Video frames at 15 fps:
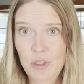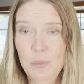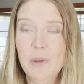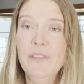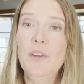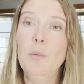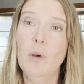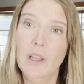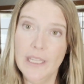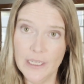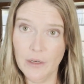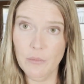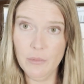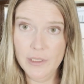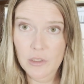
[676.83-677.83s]
but if you want like a
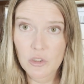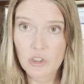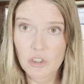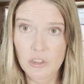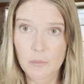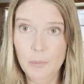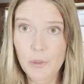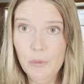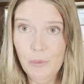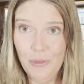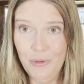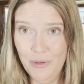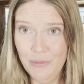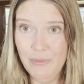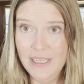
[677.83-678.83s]
real cookbook with
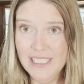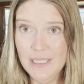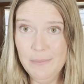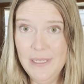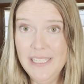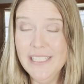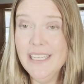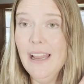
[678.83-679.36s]
good recipes,